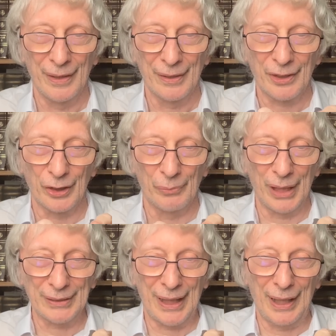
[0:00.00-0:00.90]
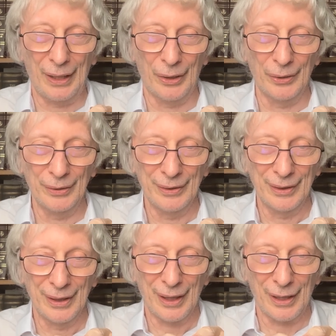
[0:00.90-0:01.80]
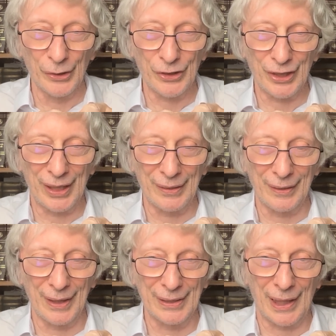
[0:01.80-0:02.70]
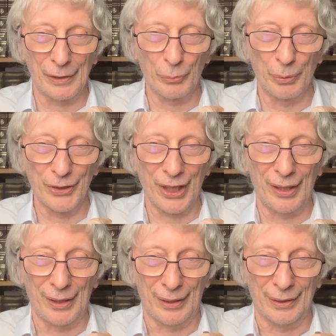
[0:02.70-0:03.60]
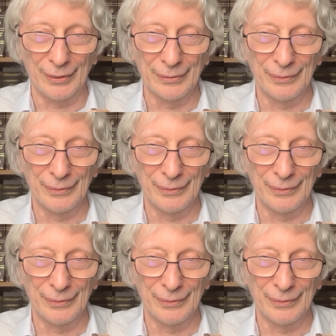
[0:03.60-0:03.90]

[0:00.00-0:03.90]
So no matter how close together these algebras are,